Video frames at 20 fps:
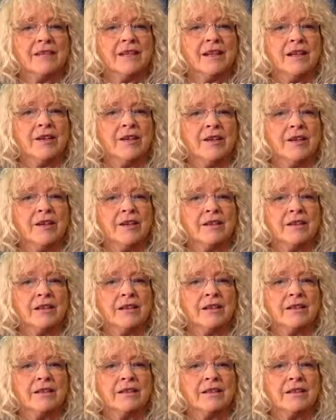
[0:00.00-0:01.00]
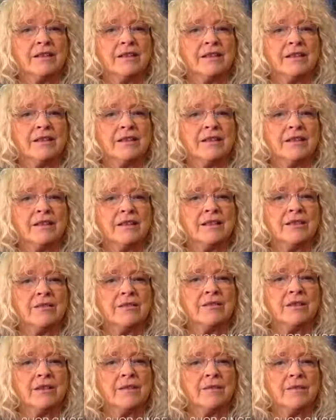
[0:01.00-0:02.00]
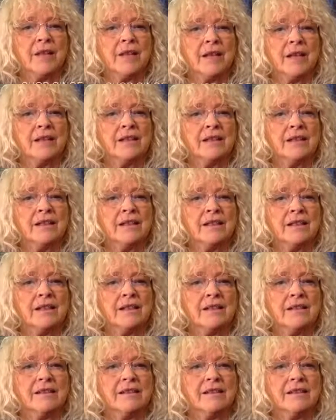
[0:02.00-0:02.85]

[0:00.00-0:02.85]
Erica thinks the 60s are fantastic.